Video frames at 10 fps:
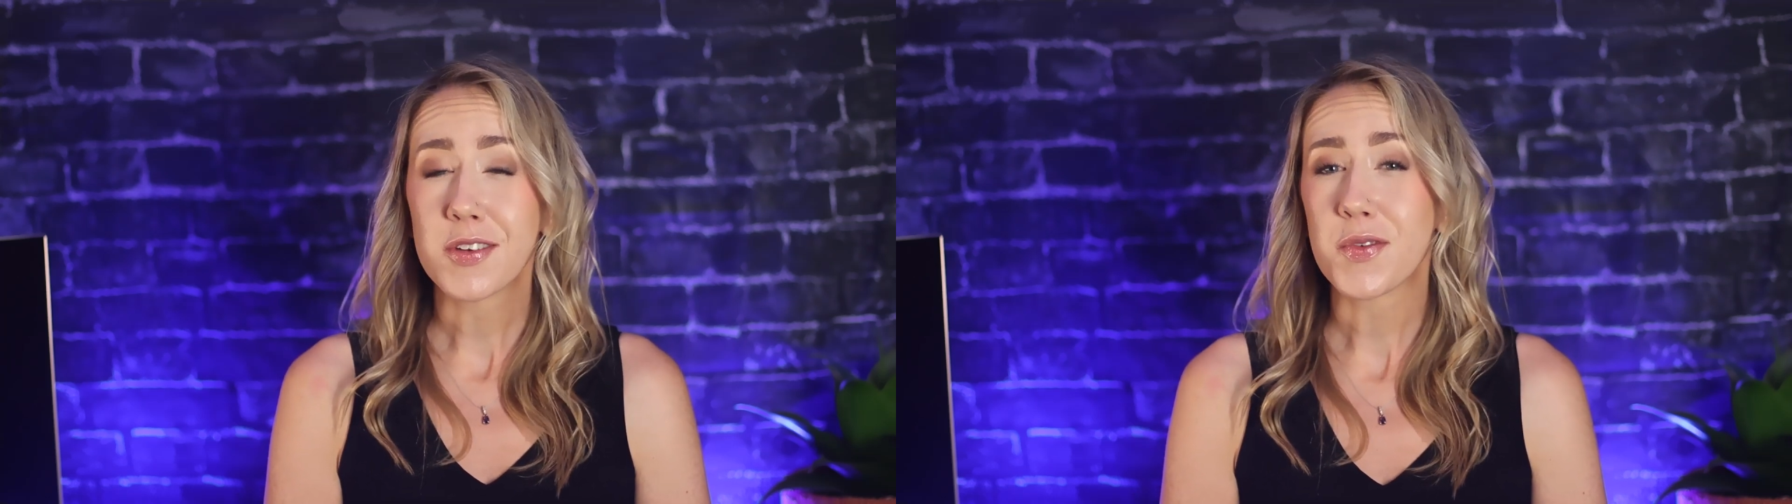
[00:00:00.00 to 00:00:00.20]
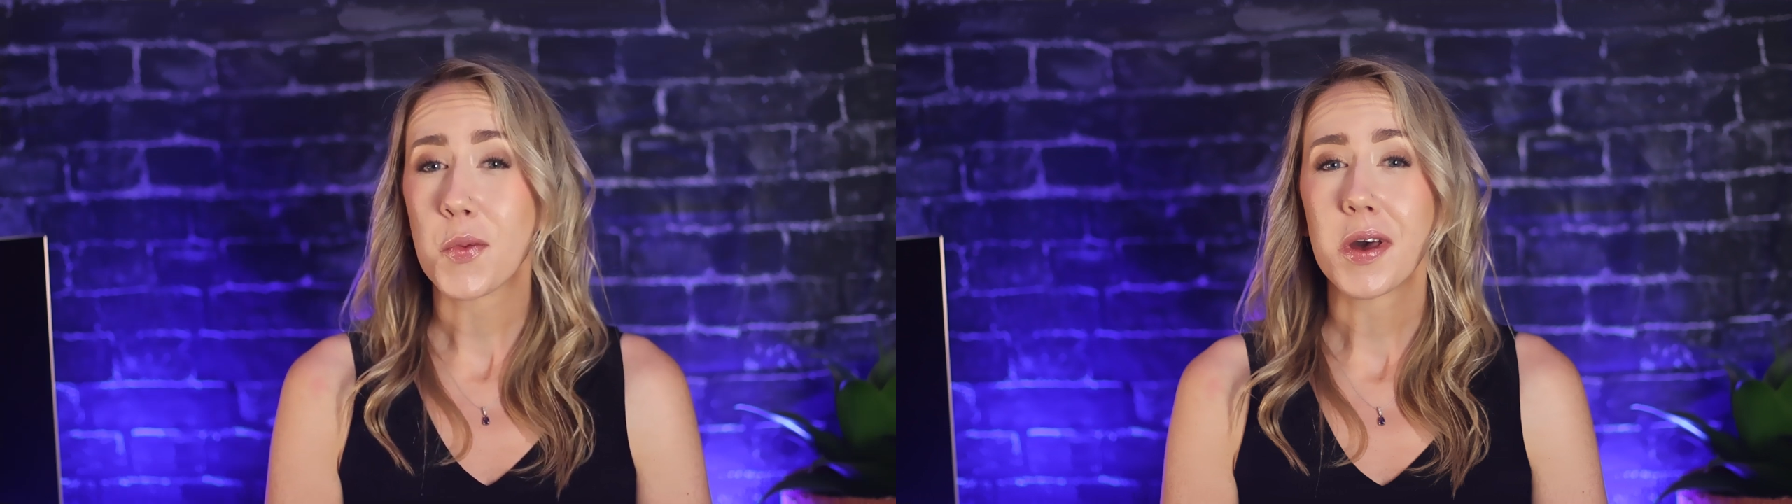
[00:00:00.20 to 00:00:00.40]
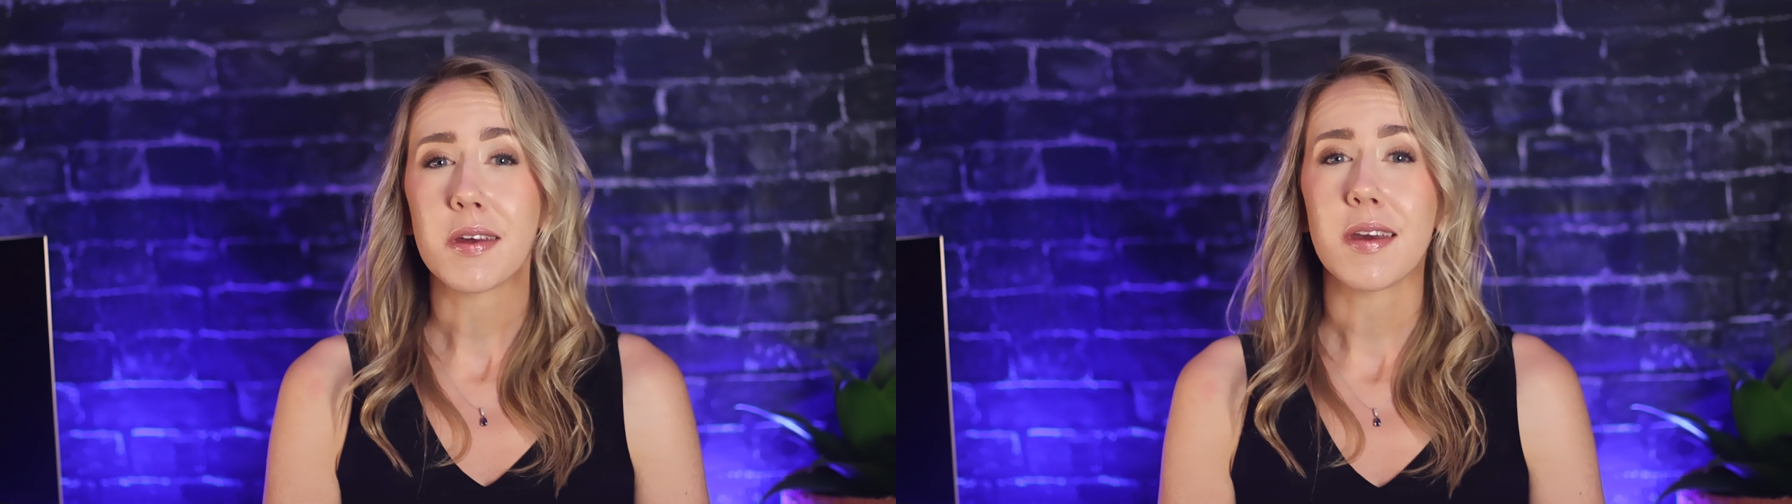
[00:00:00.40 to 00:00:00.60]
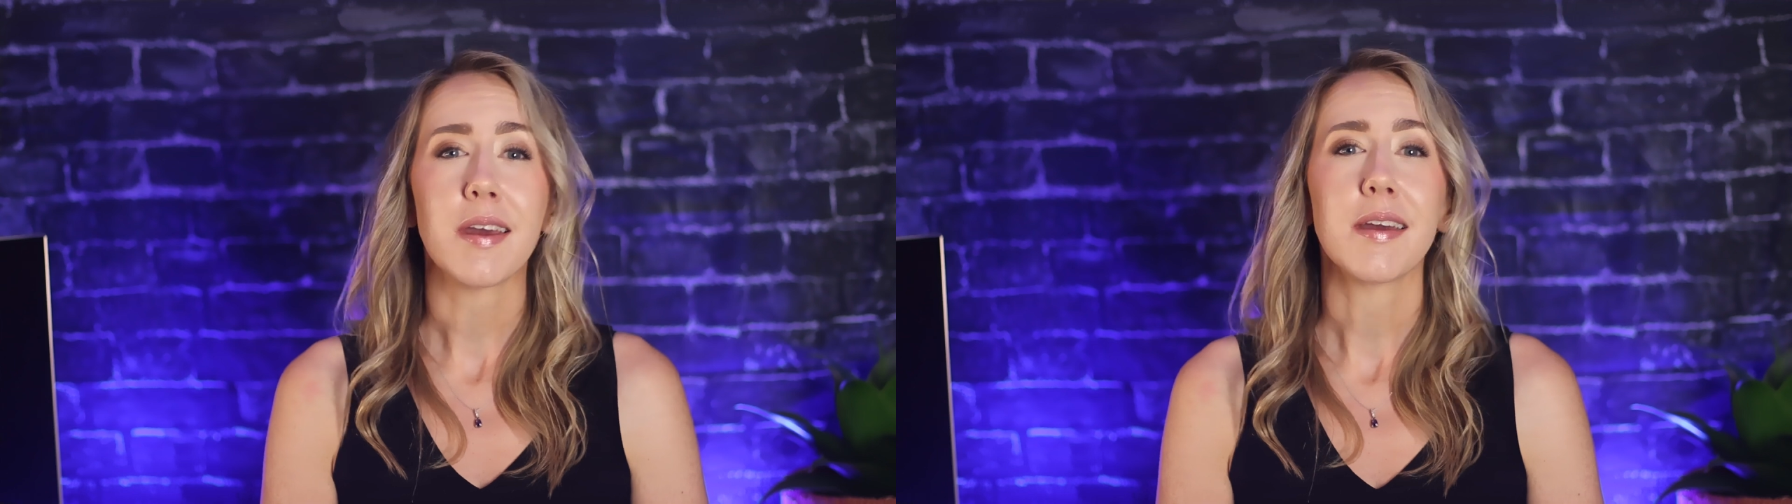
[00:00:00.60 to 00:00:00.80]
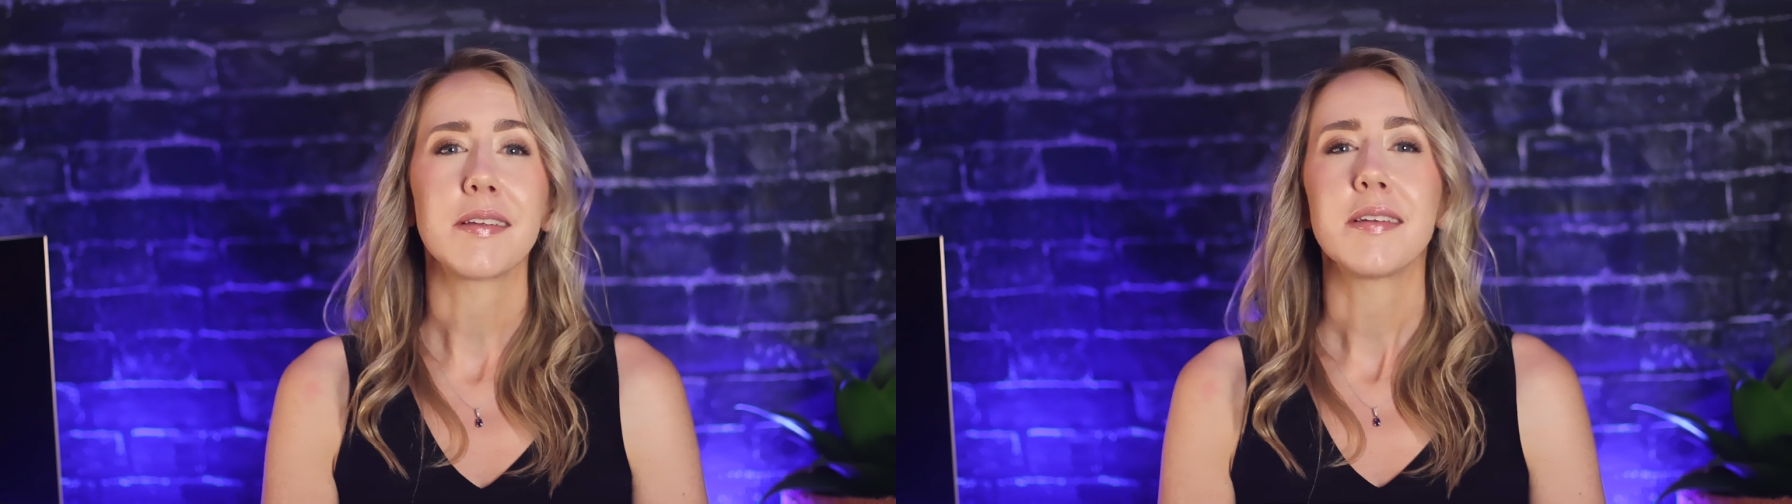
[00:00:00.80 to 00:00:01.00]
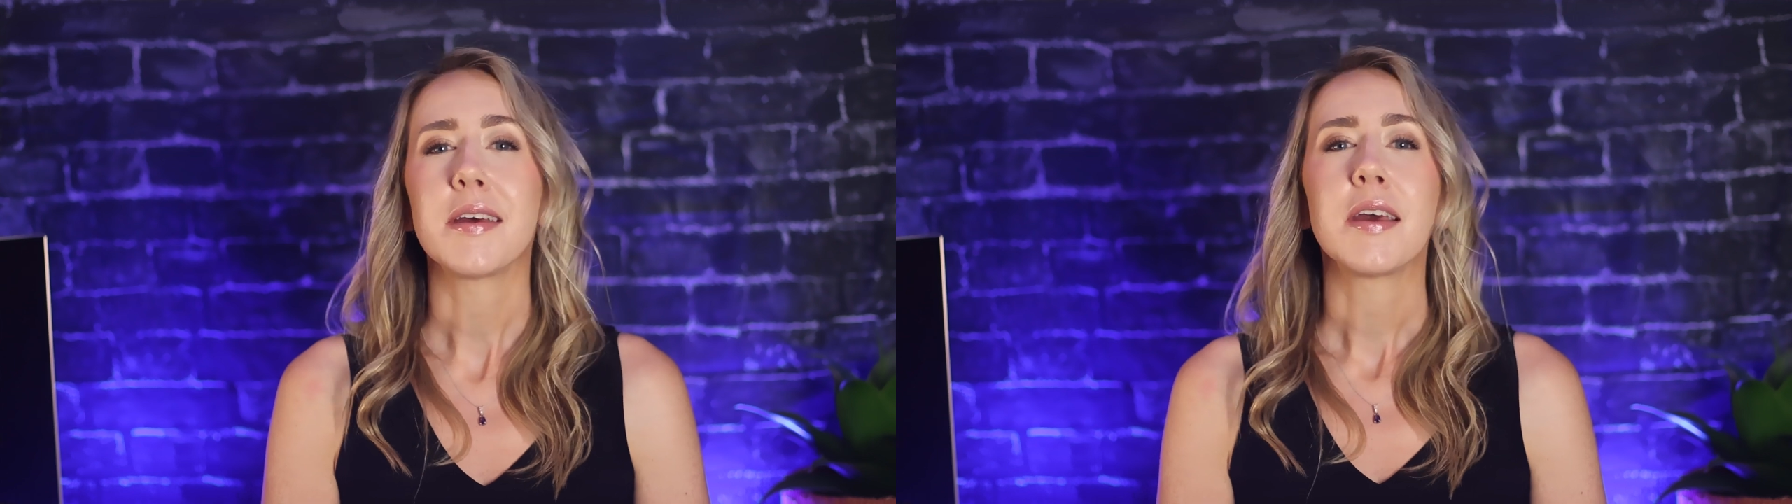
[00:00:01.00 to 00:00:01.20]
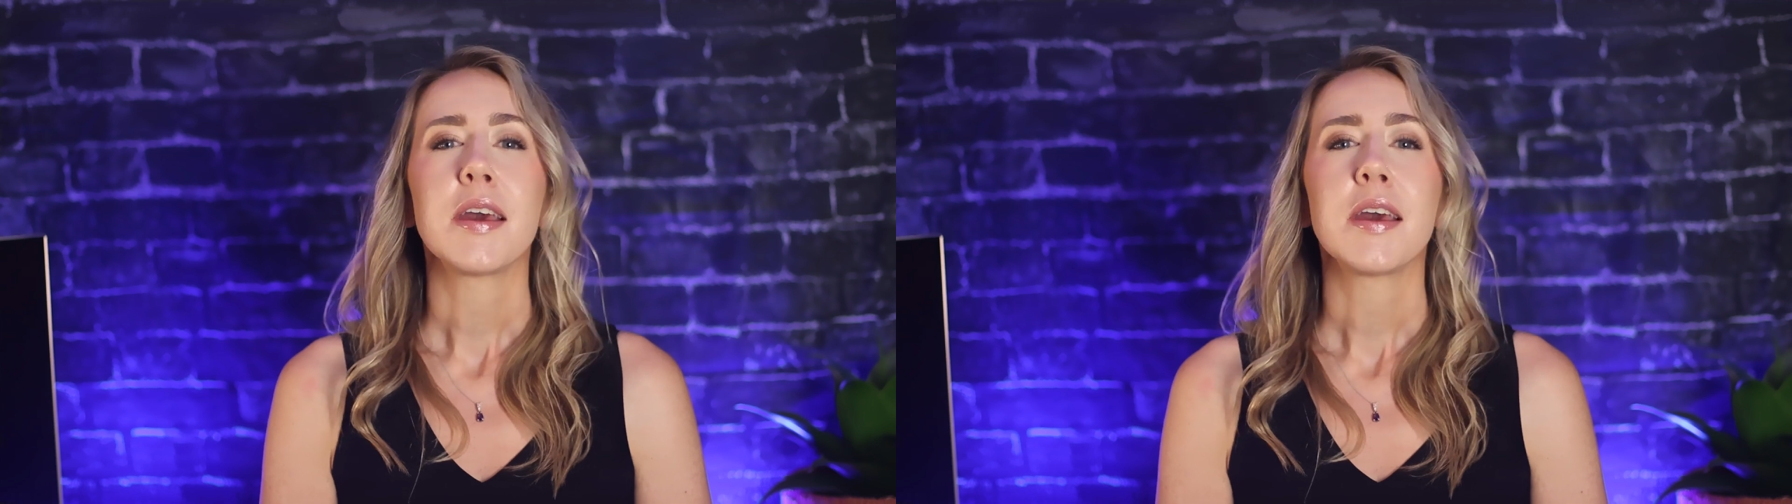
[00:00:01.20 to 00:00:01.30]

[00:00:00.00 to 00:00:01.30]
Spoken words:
of it while you can.